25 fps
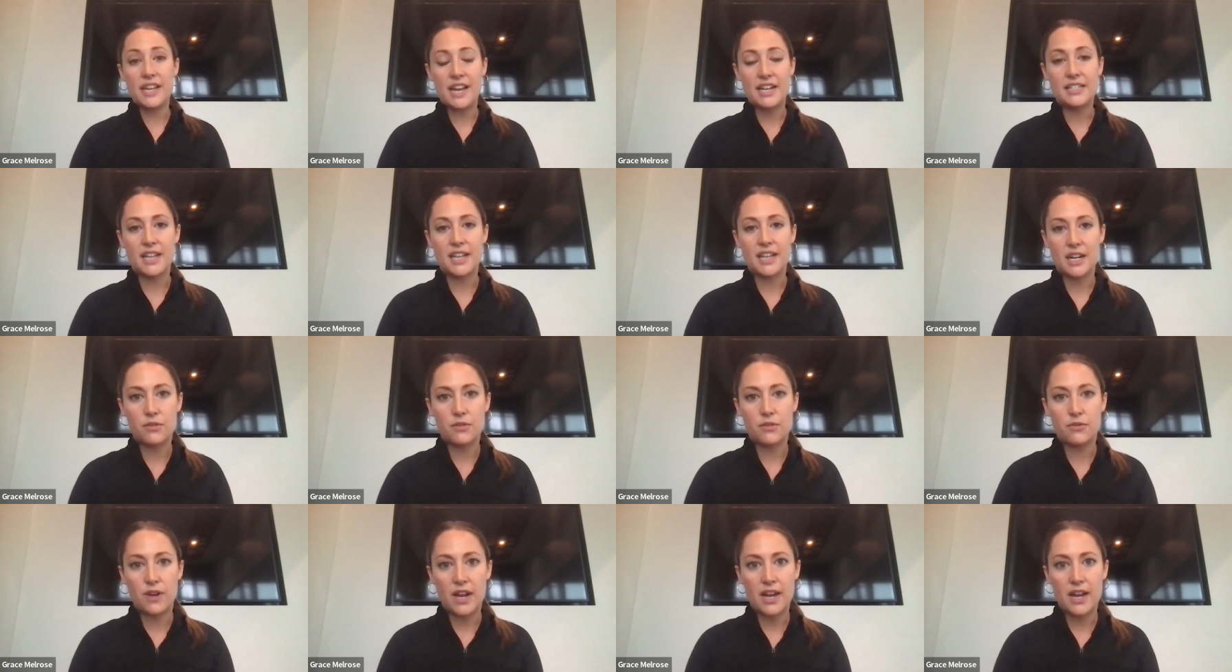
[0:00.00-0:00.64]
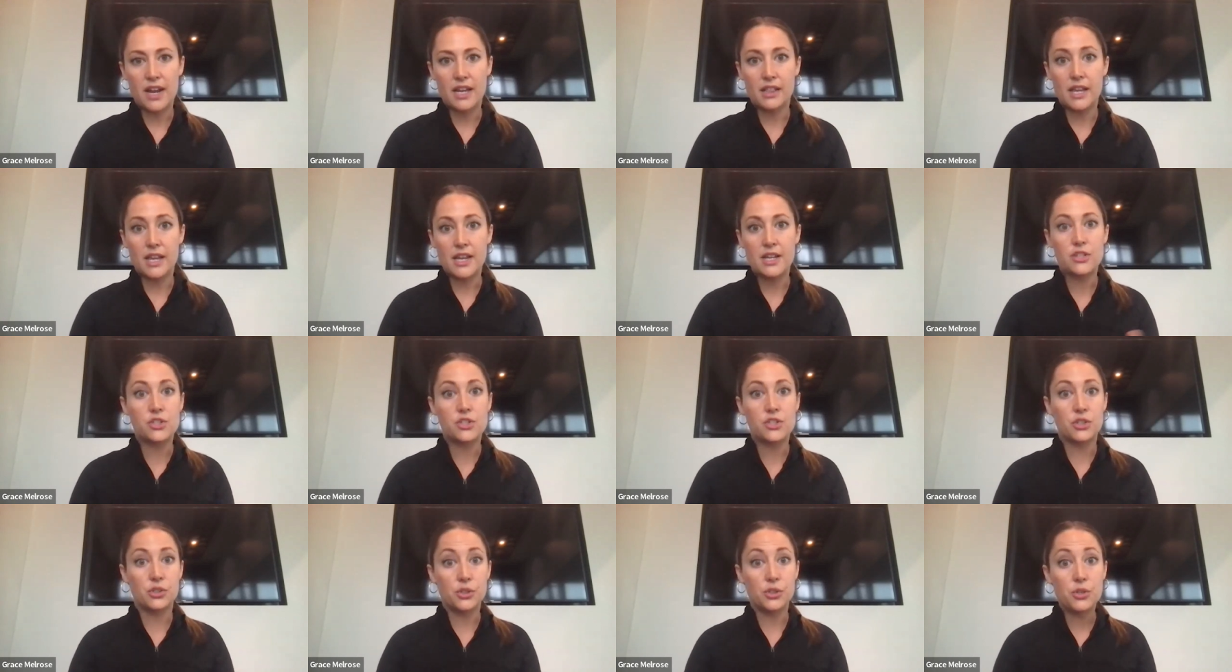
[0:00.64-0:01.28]
identifying like
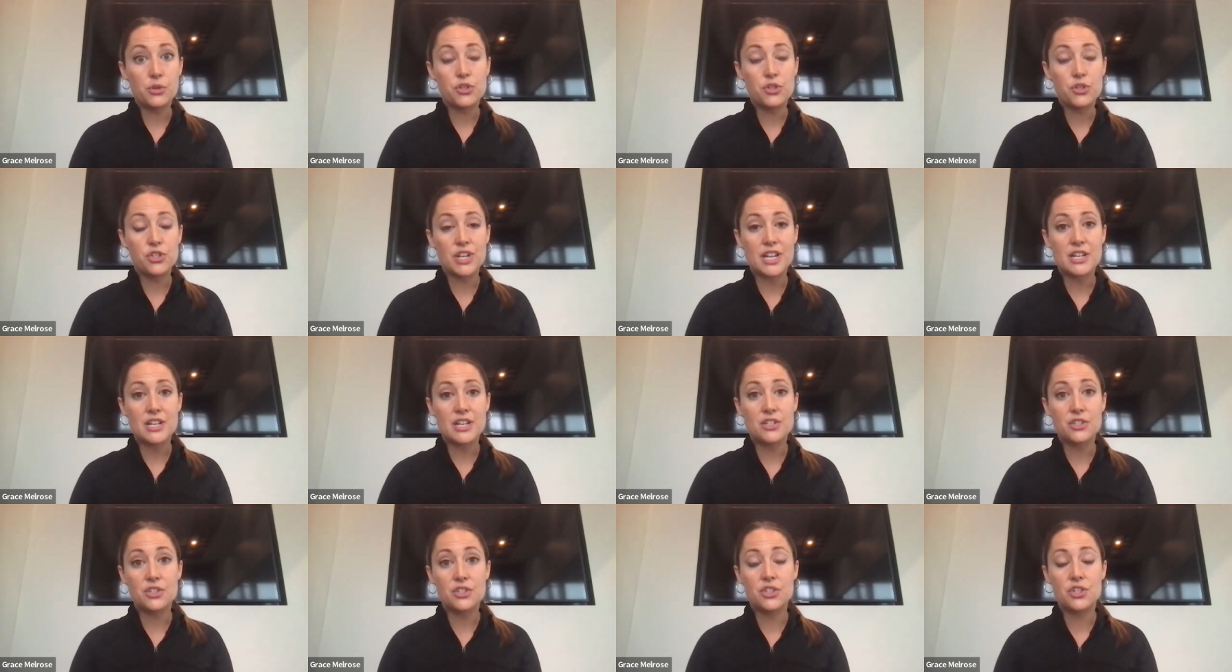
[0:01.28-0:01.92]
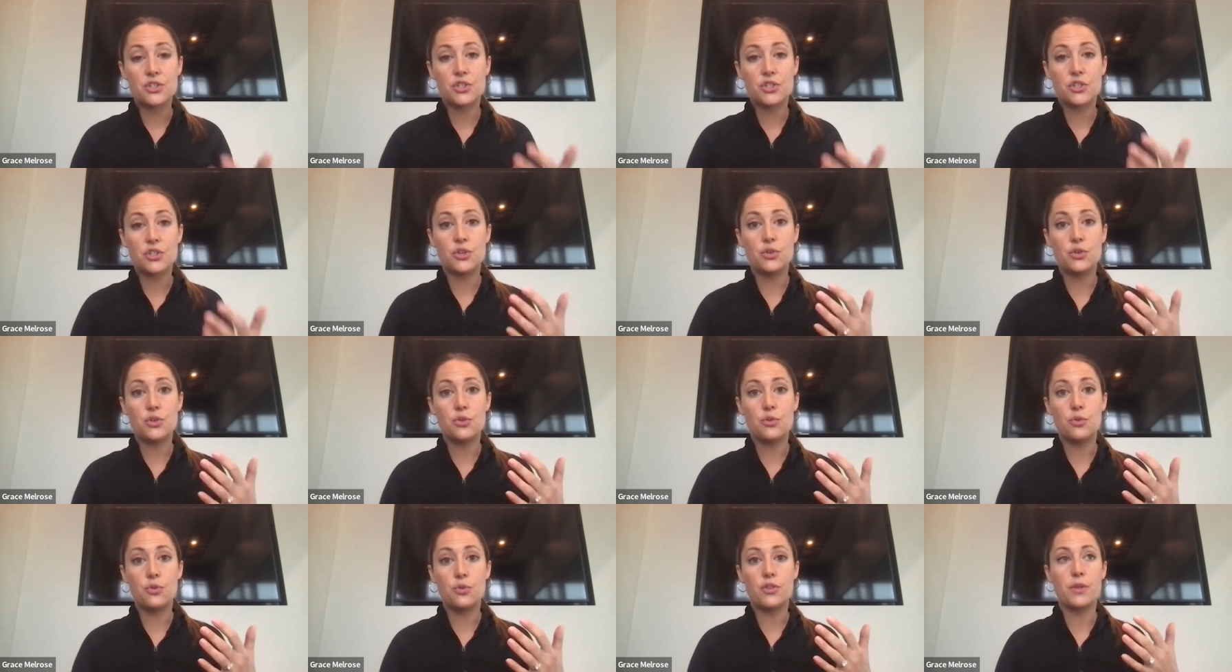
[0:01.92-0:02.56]
solutions
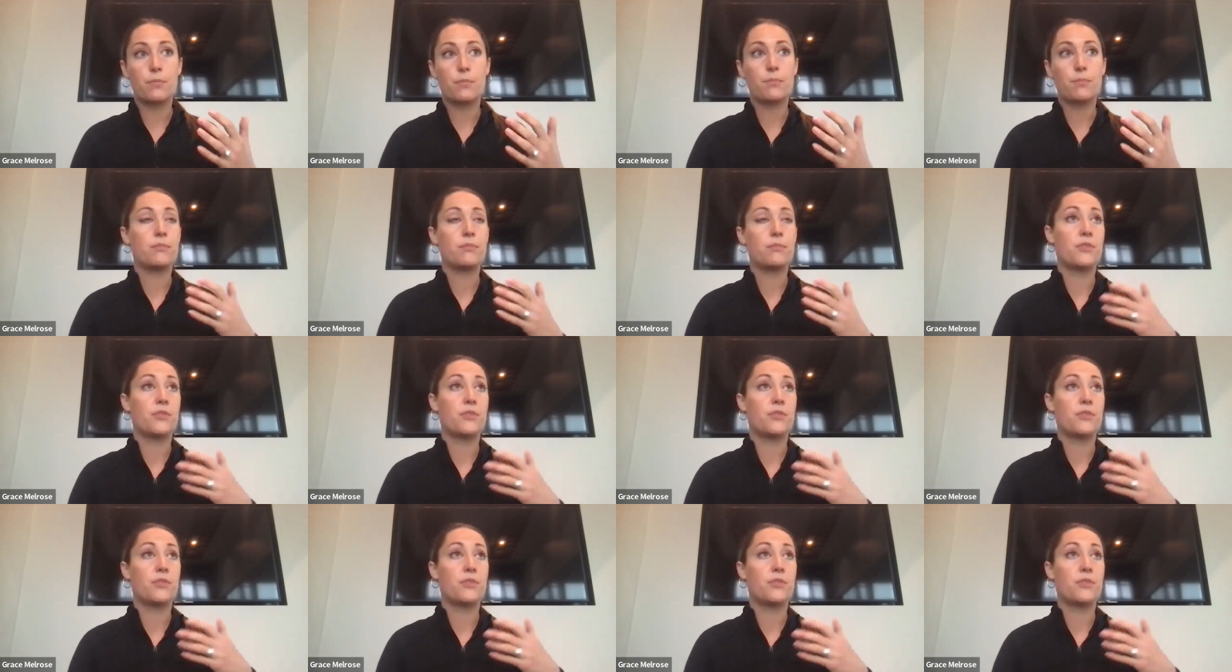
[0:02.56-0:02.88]
to the,